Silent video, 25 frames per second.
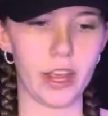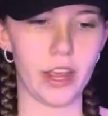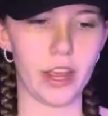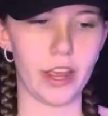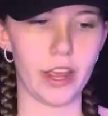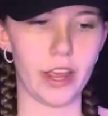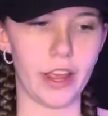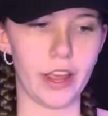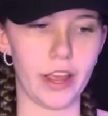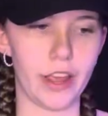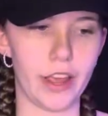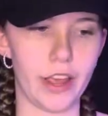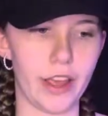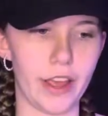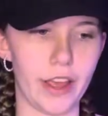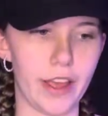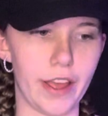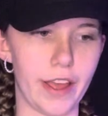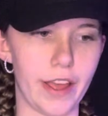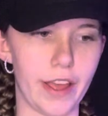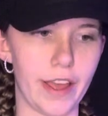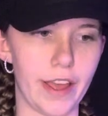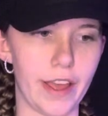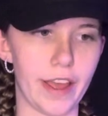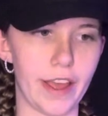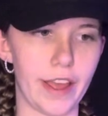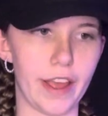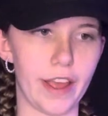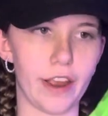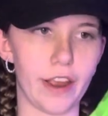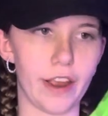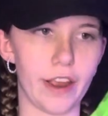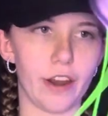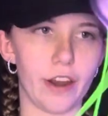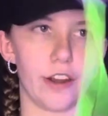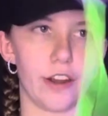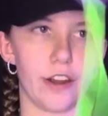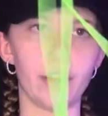
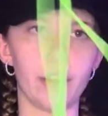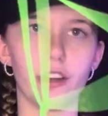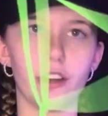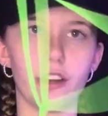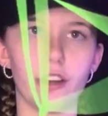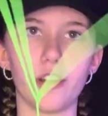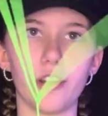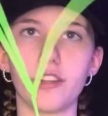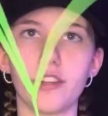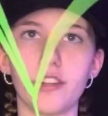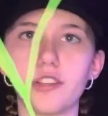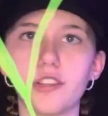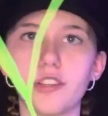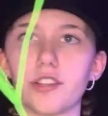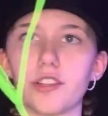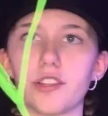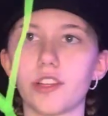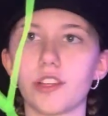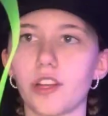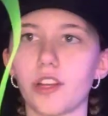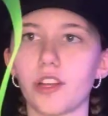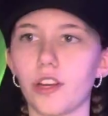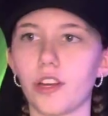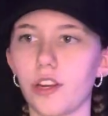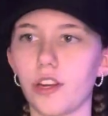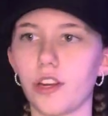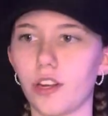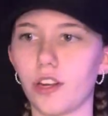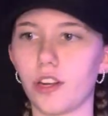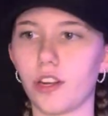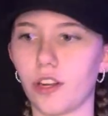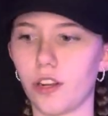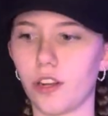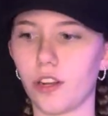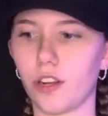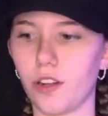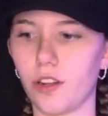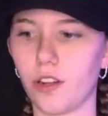
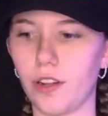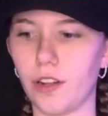Nobody speaks.